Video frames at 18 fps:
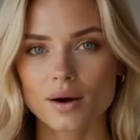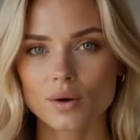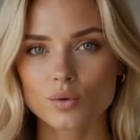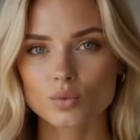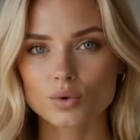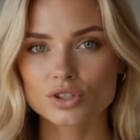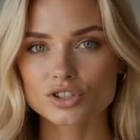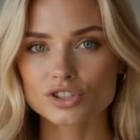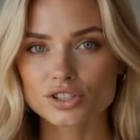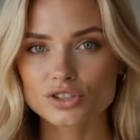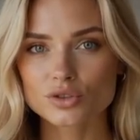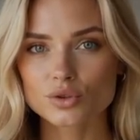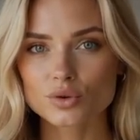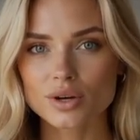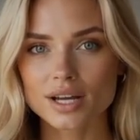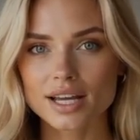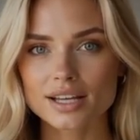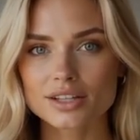which is
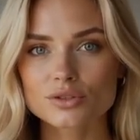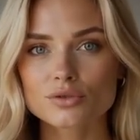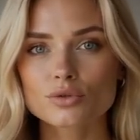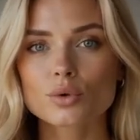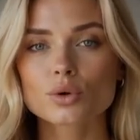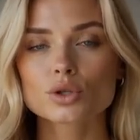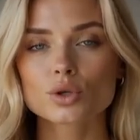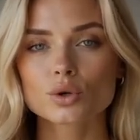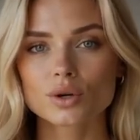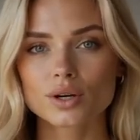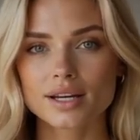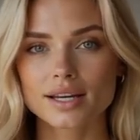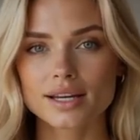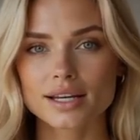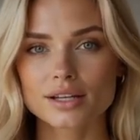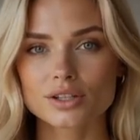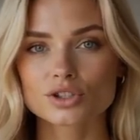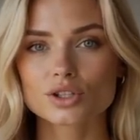great for your
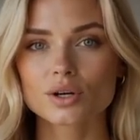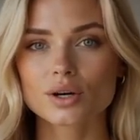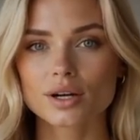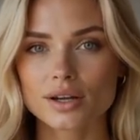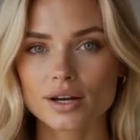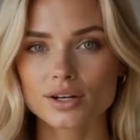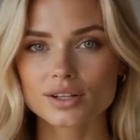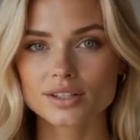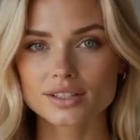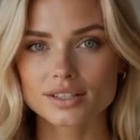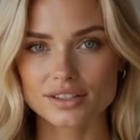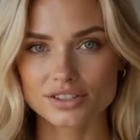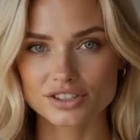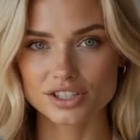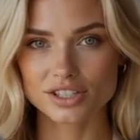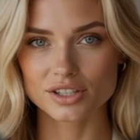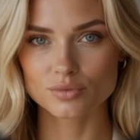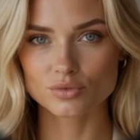internal
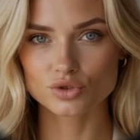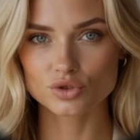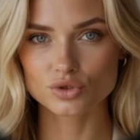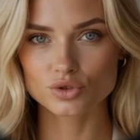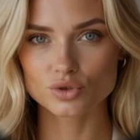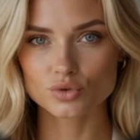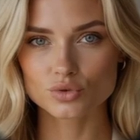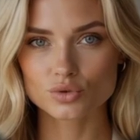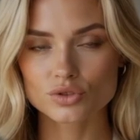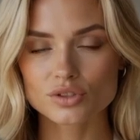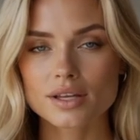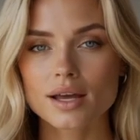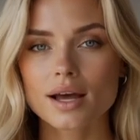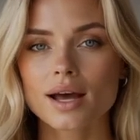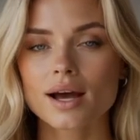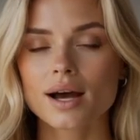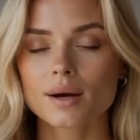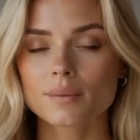team to use,
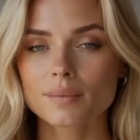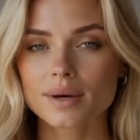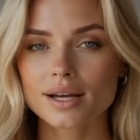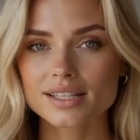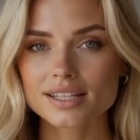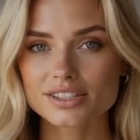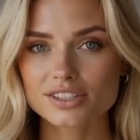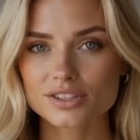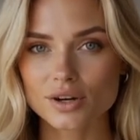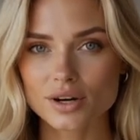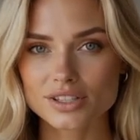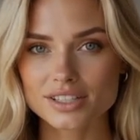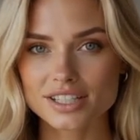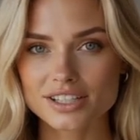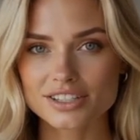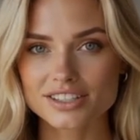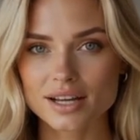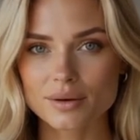but it's not
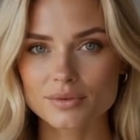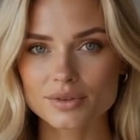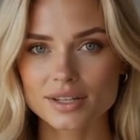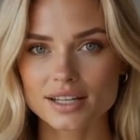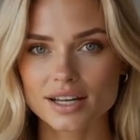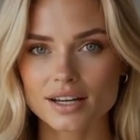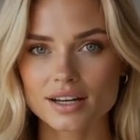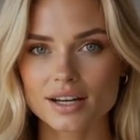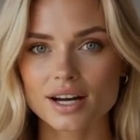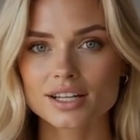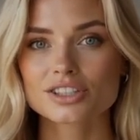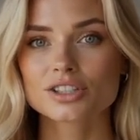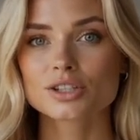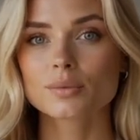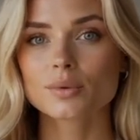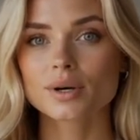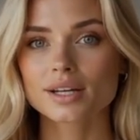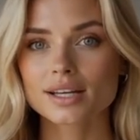yet something a
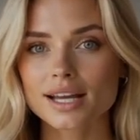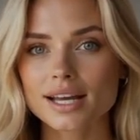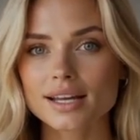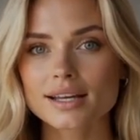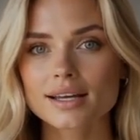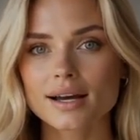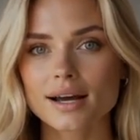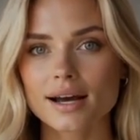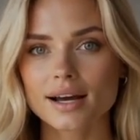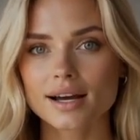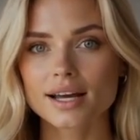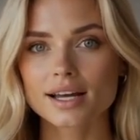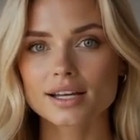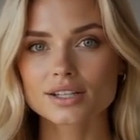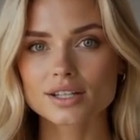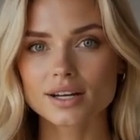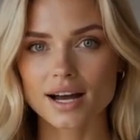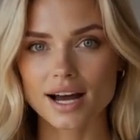customer can
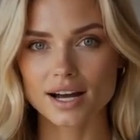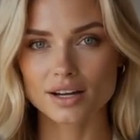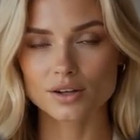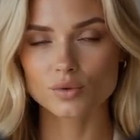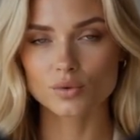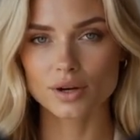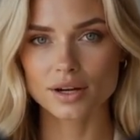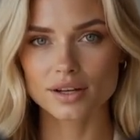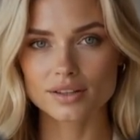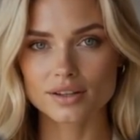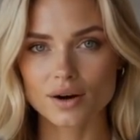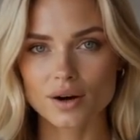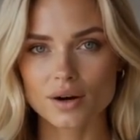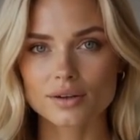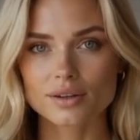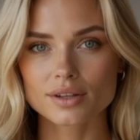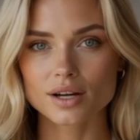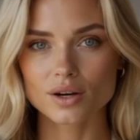interact with
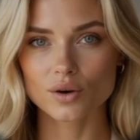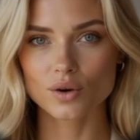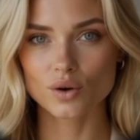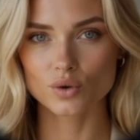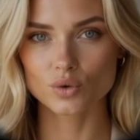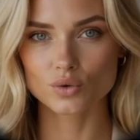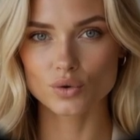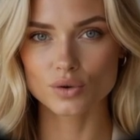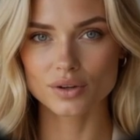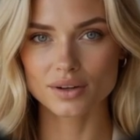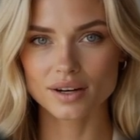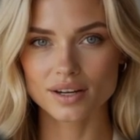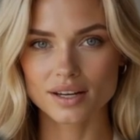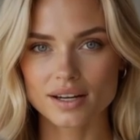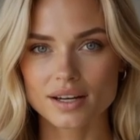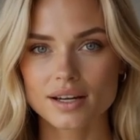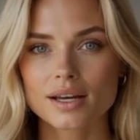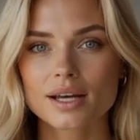on their own
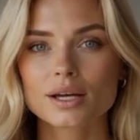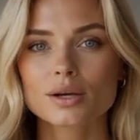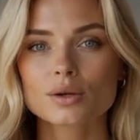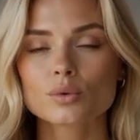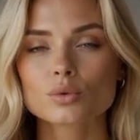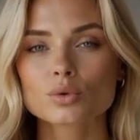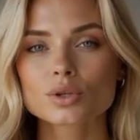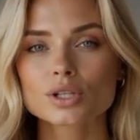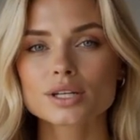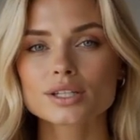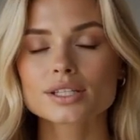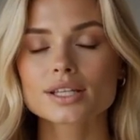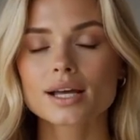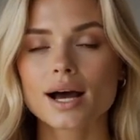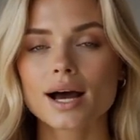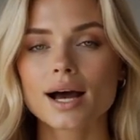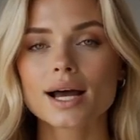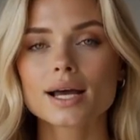in real
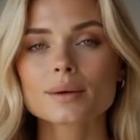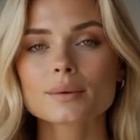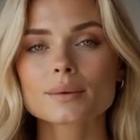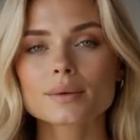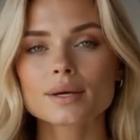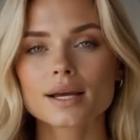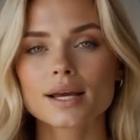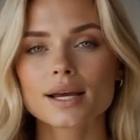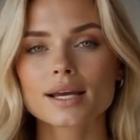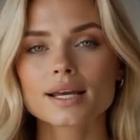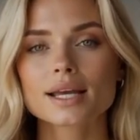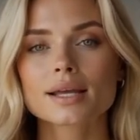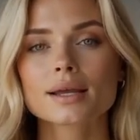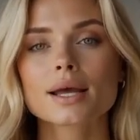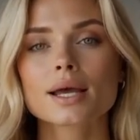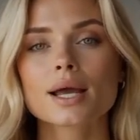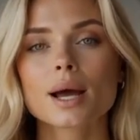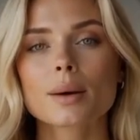time.
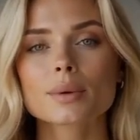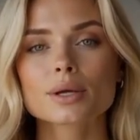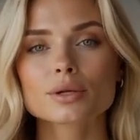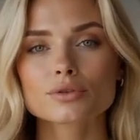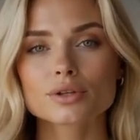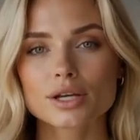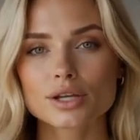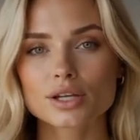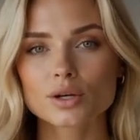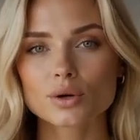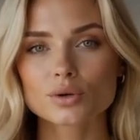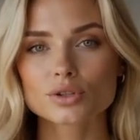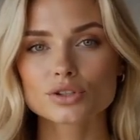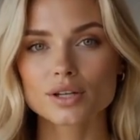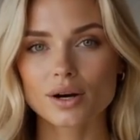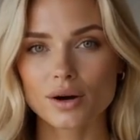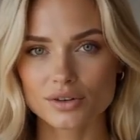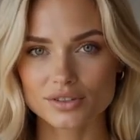In the coming
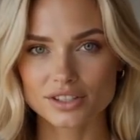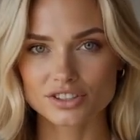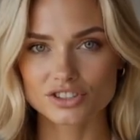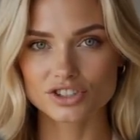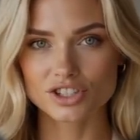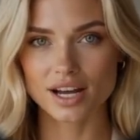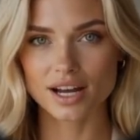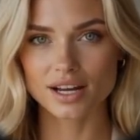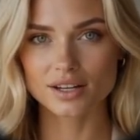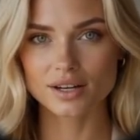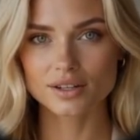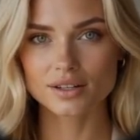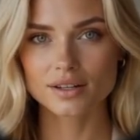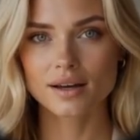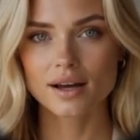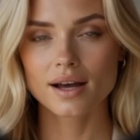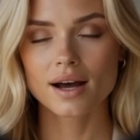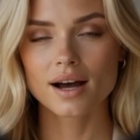videos on this
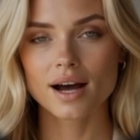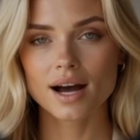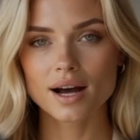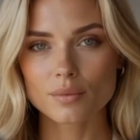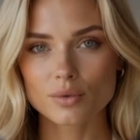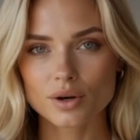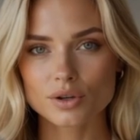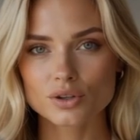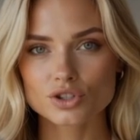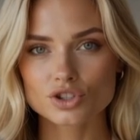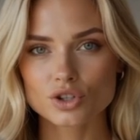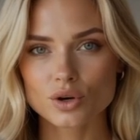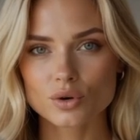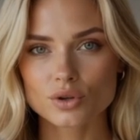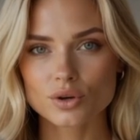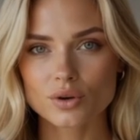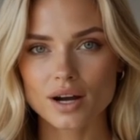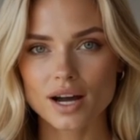channel, I'm going to
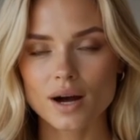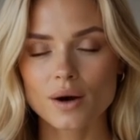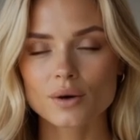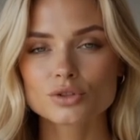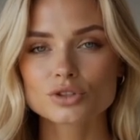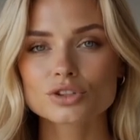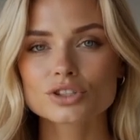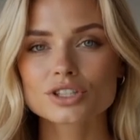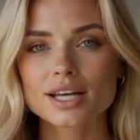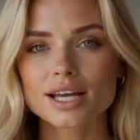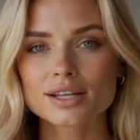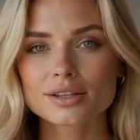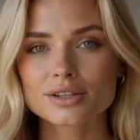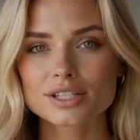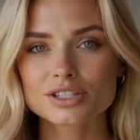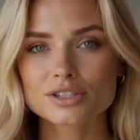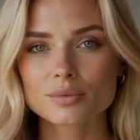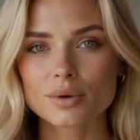show you how to take
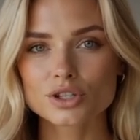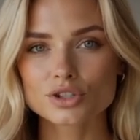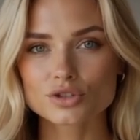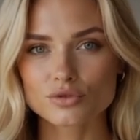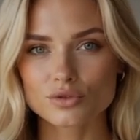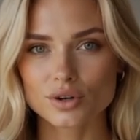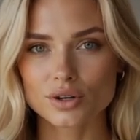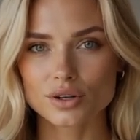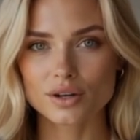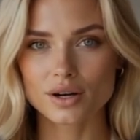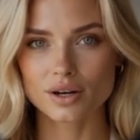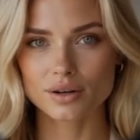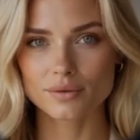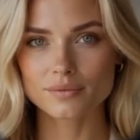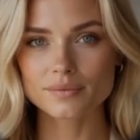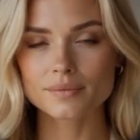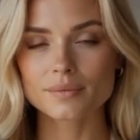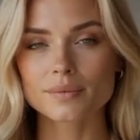this much further.